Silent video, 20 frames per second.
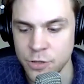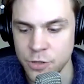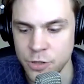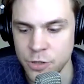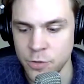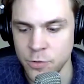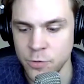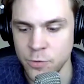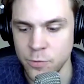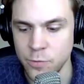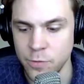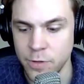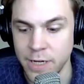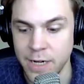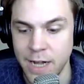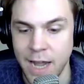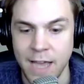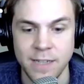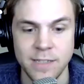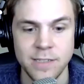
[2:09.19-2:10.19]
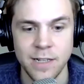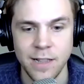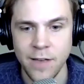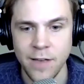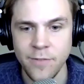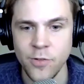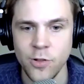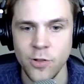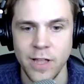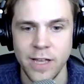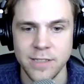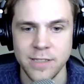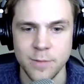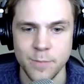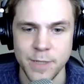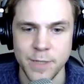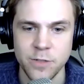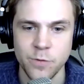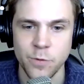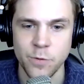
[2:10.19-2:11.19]
to the next level as
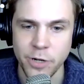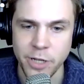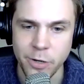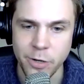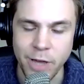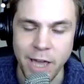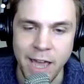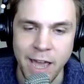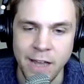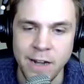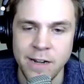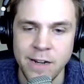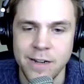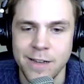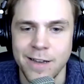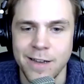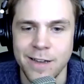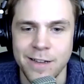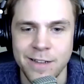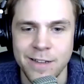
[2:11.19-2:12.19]
Miss Rodeo Canada?